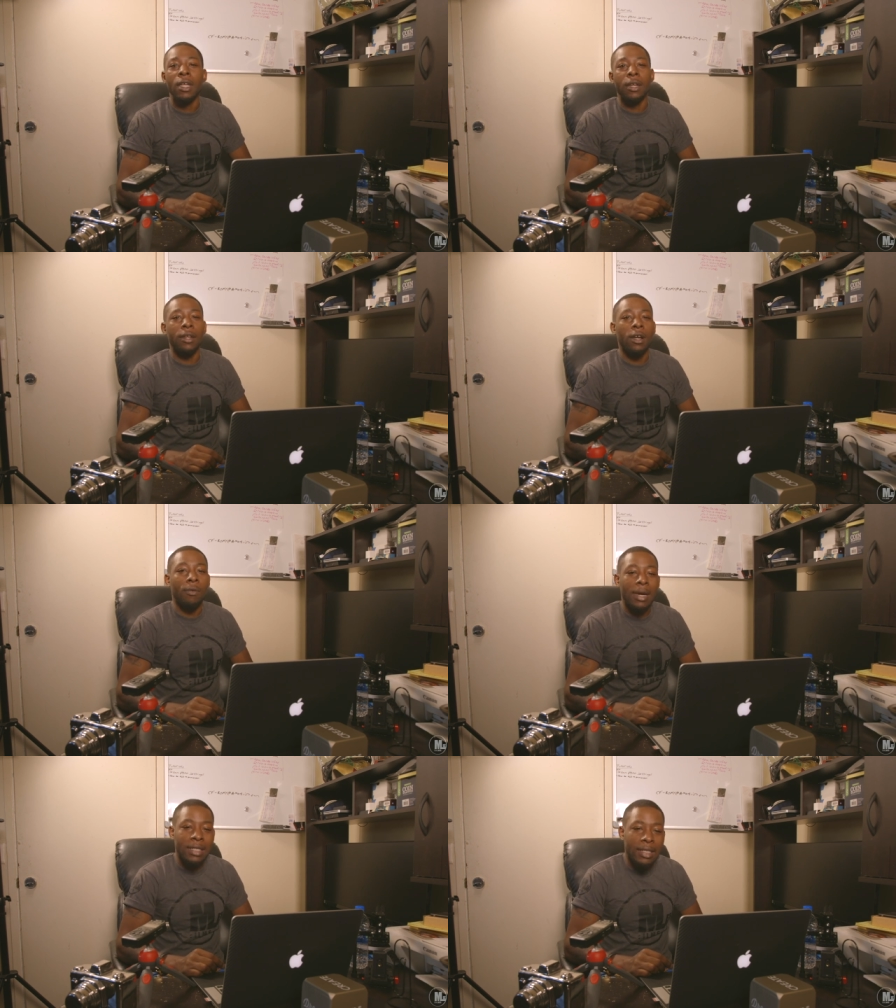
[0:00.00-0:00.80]
You know,
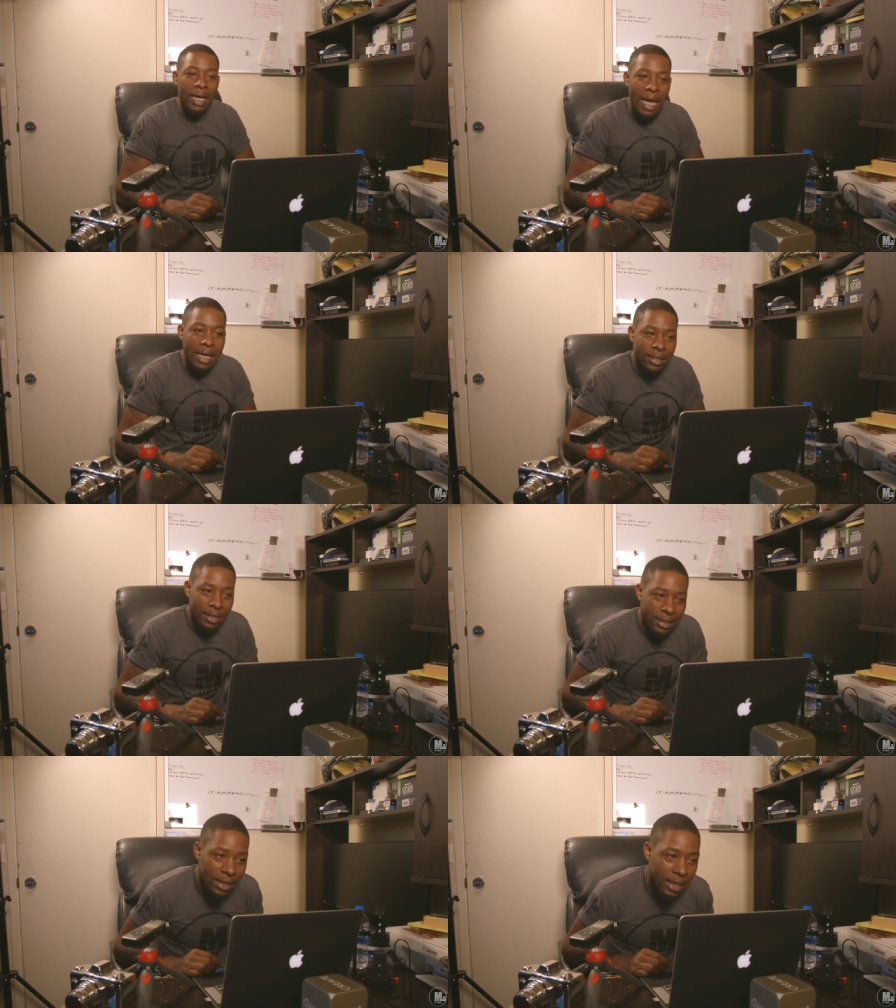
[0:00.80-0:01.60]
wasting gas
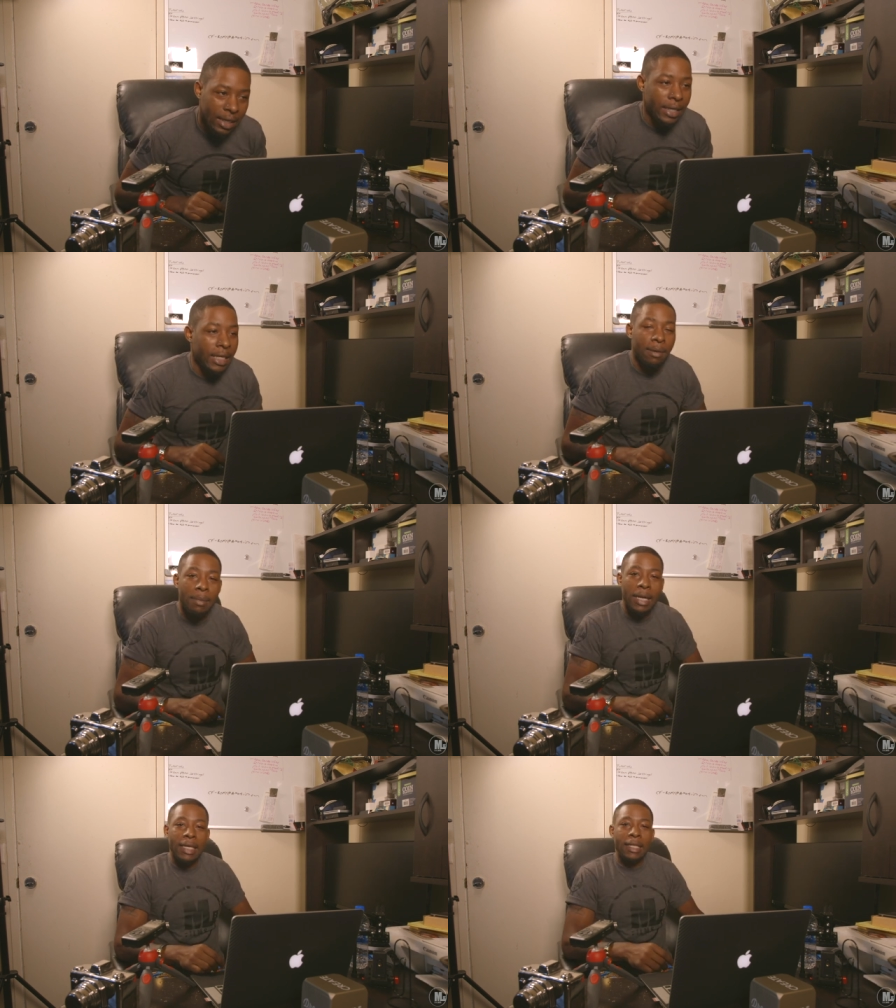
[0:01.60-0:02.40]
and needing the
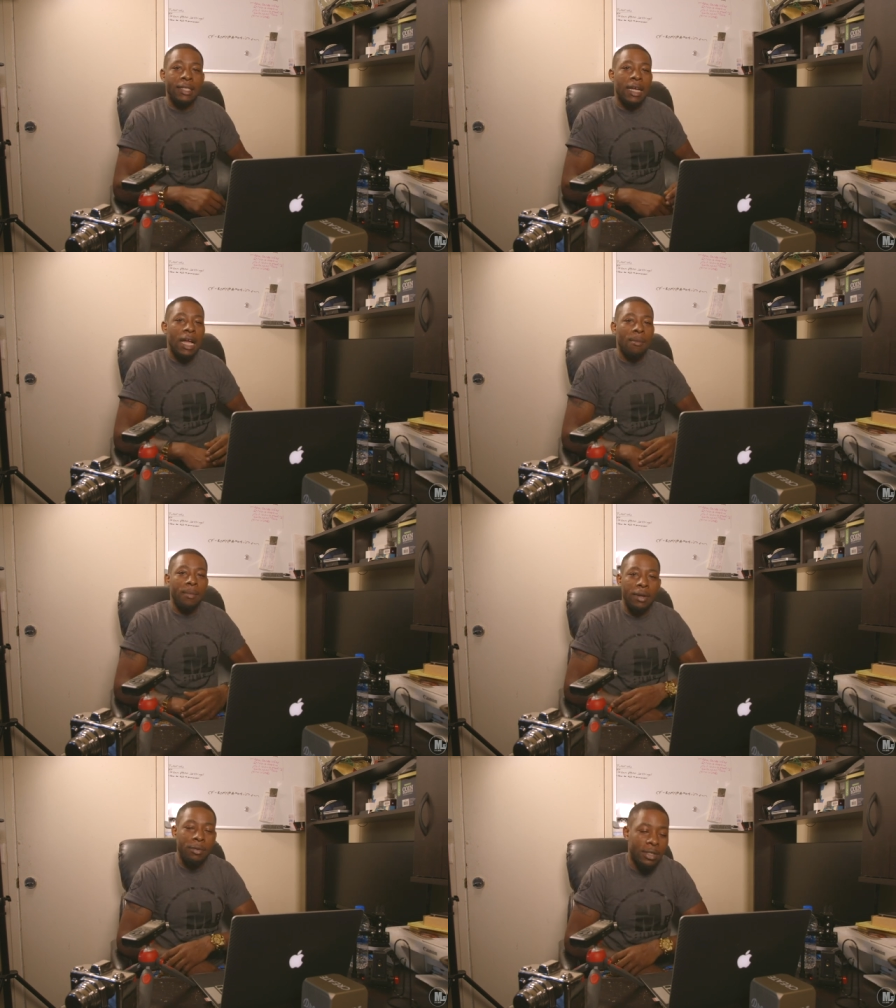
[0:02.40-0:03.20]
money at the time,
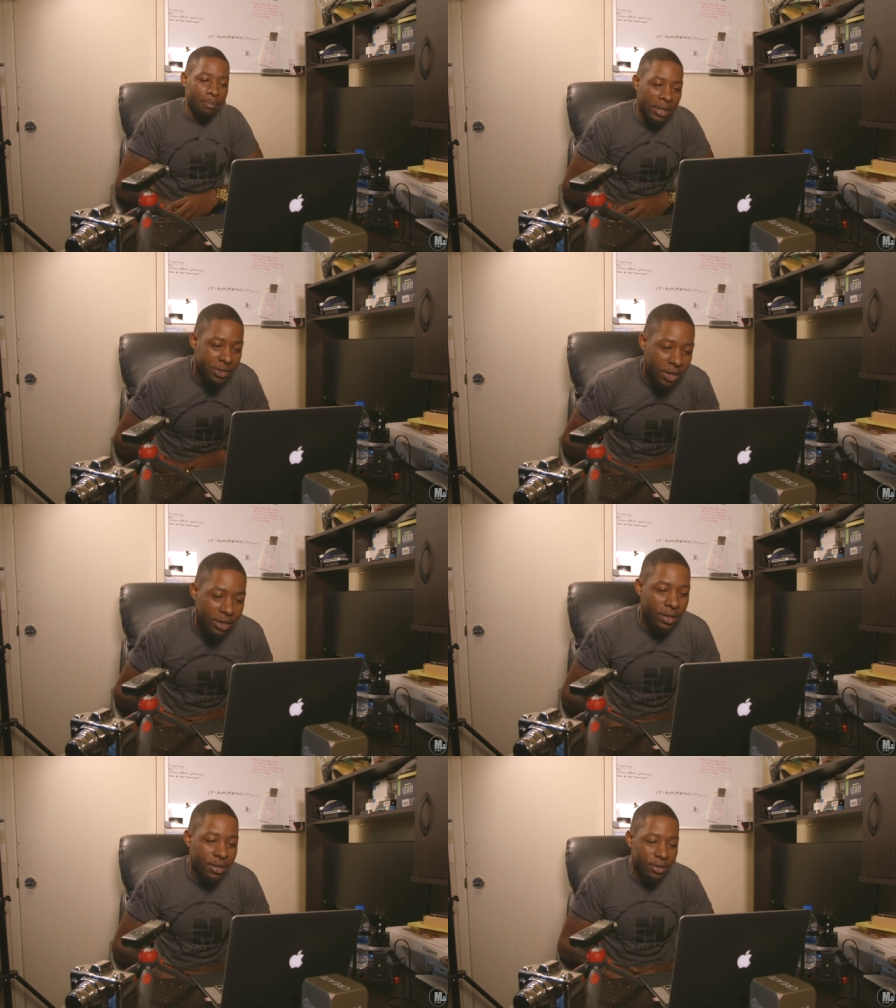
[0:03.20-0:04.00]
and it was a big
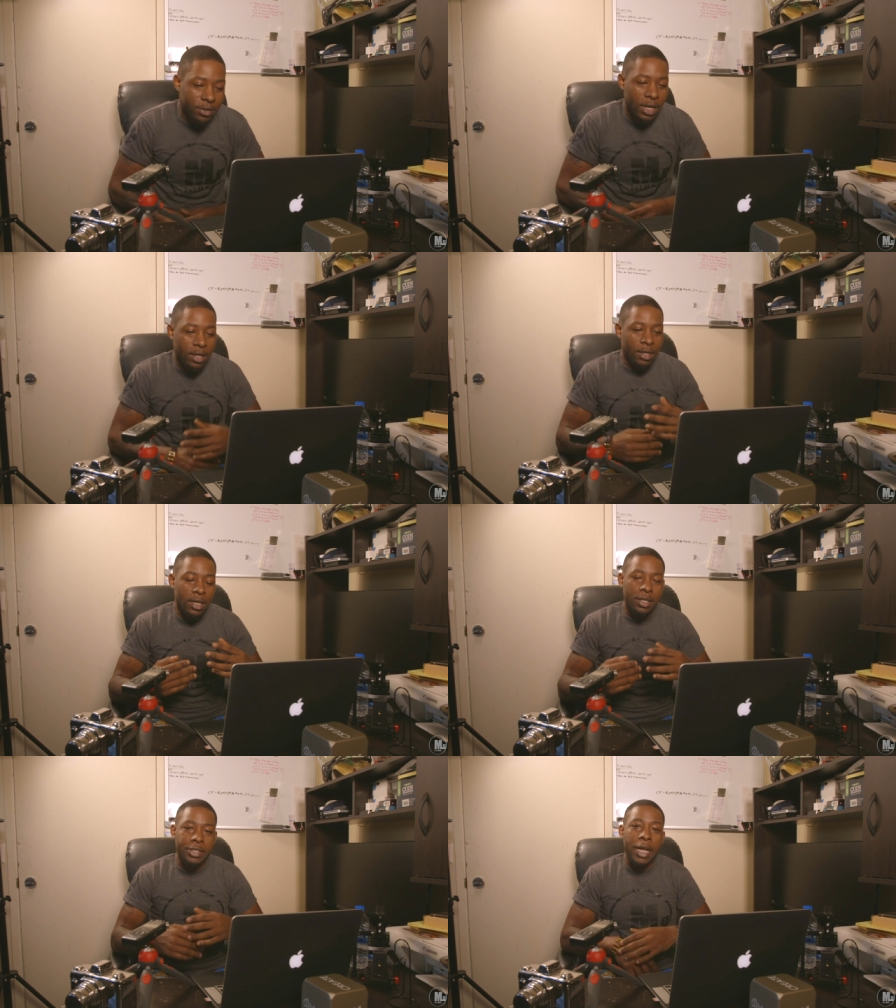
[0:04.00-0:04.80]
chunk of chunk of
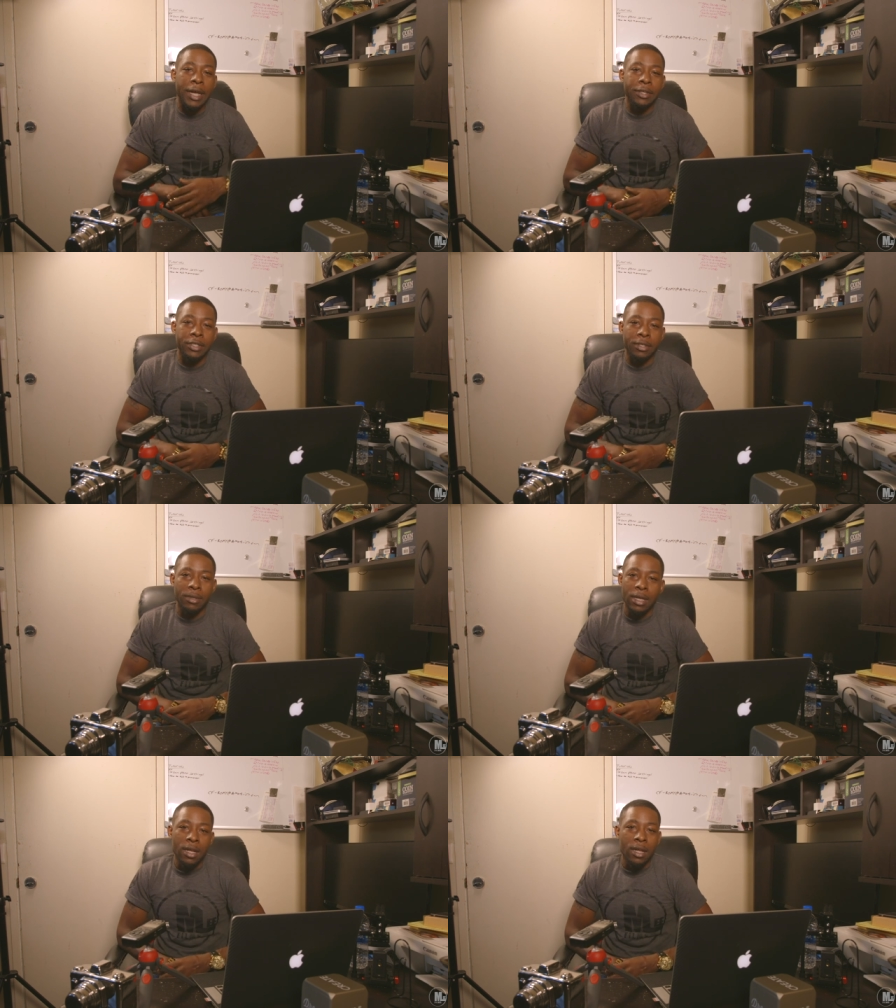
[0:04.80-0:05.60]
uh, change and